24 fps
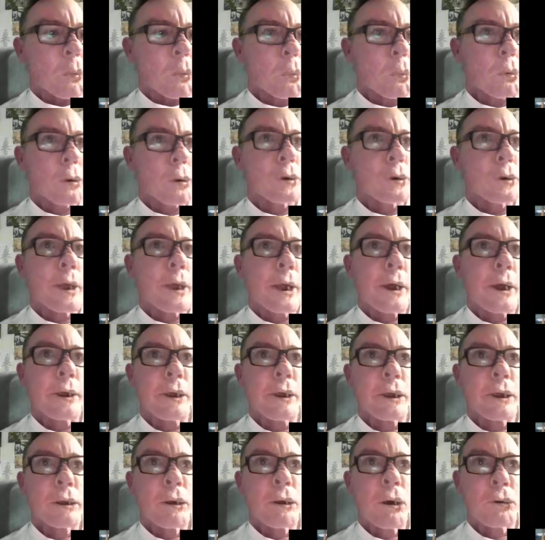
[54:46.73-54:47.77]

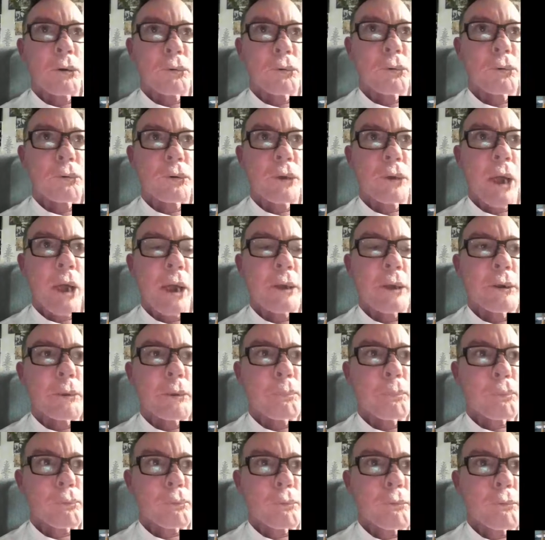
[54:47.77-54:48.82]
organic
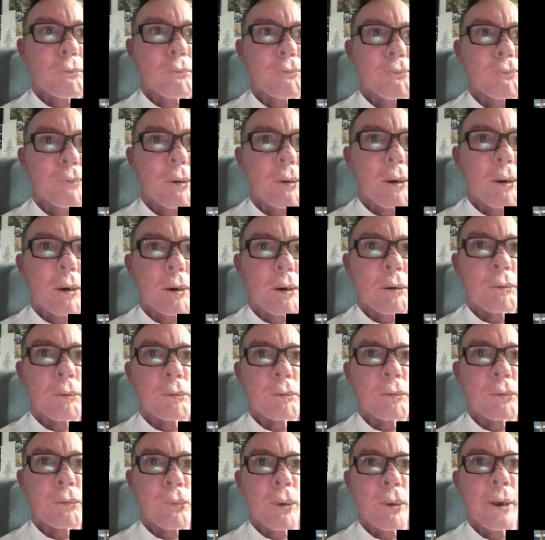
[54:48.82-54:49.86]
190 proof
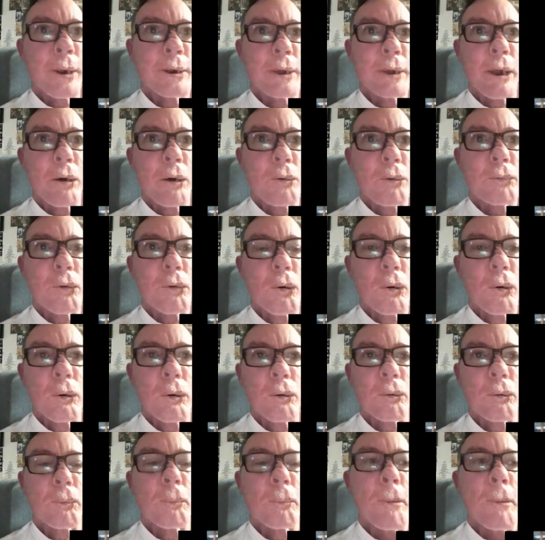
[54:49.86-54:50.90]
grain
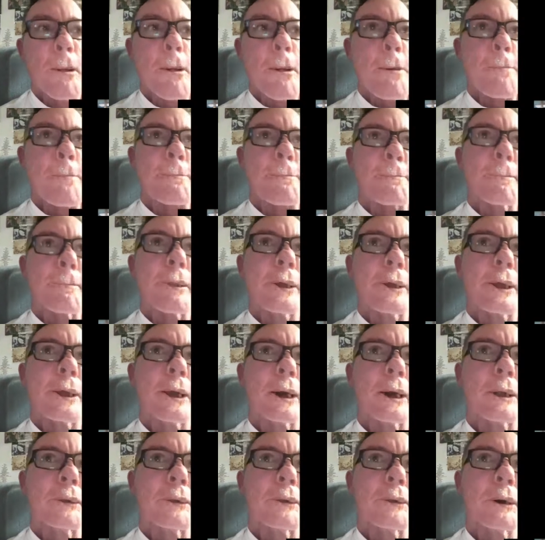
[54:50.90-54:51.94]
alcohol.
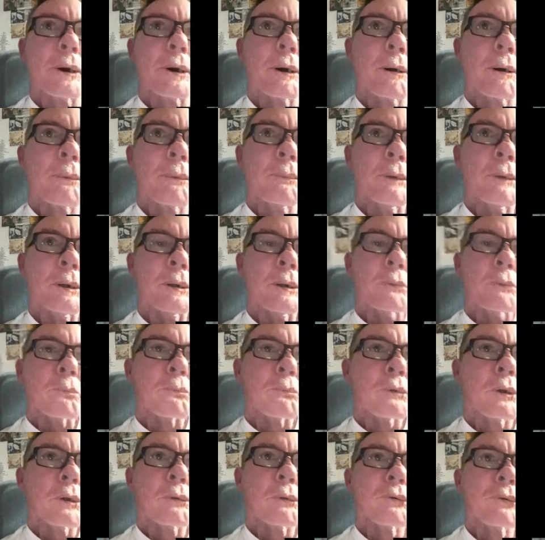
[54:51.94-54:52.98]
And
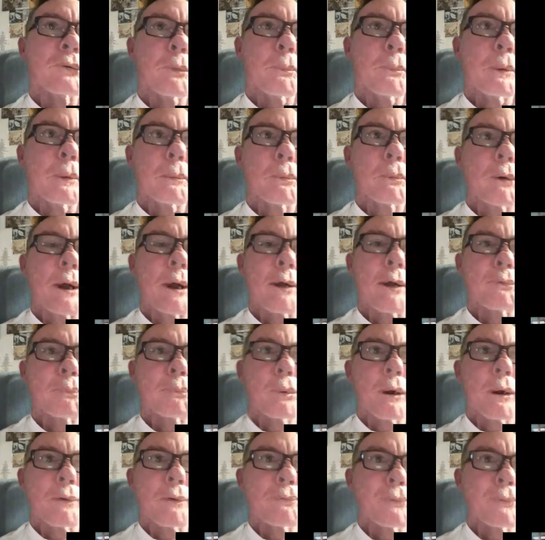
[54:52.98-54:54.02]
some people have
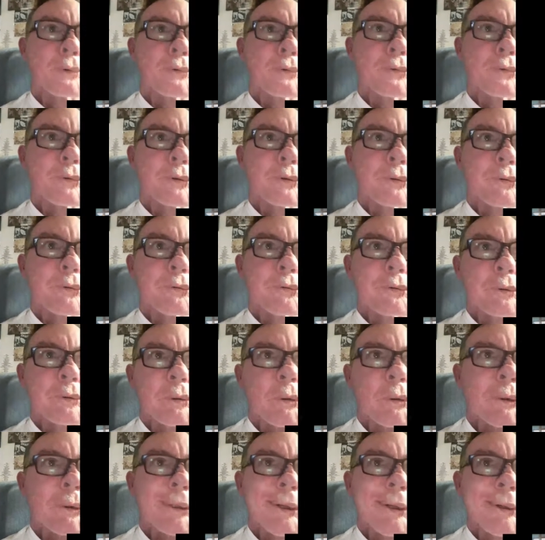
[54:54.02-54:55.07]
preferences.
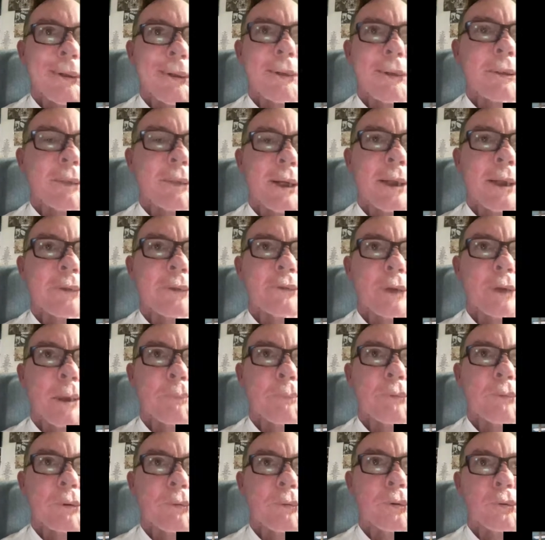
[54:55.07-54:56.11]
A lot of
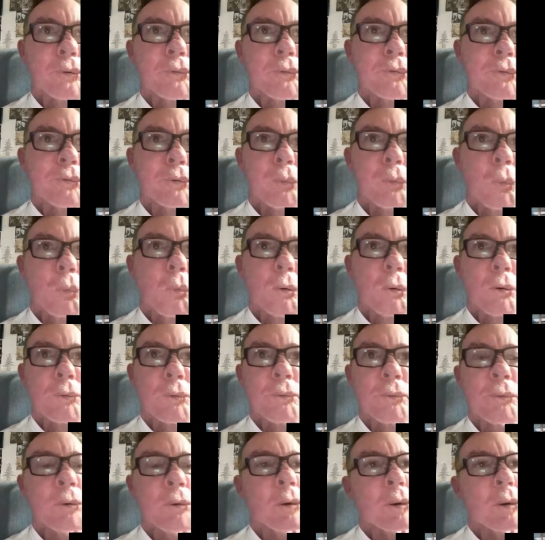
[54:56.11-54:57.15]
times I'll use the
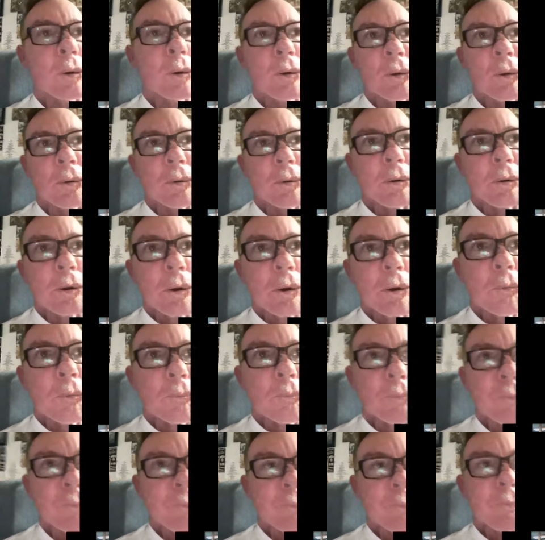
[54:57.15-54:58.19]
corn,
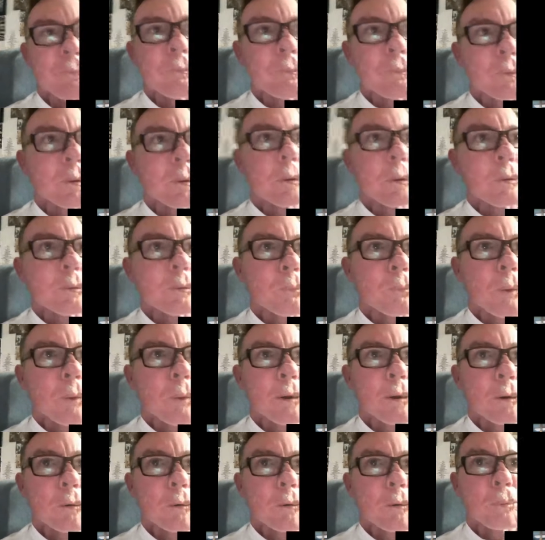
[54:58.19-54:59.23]
this like the
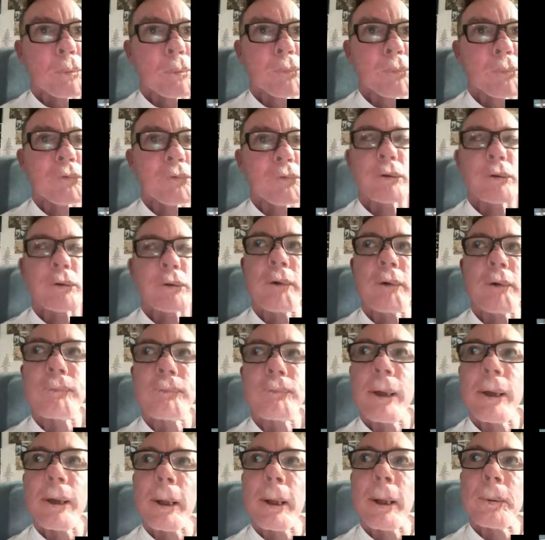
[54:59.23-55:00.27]
regular booze stuff.
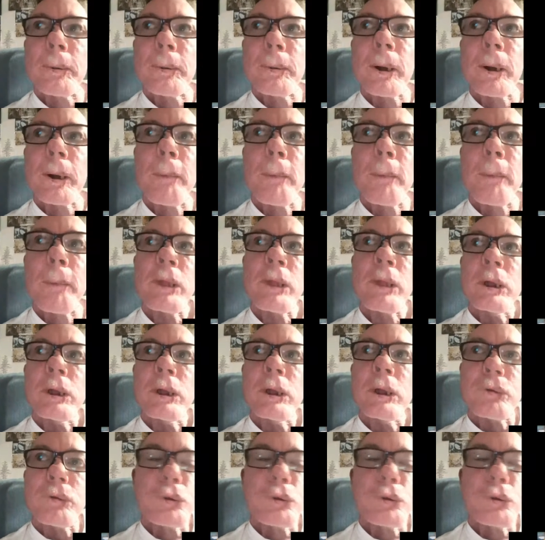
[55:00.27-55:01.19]
And so I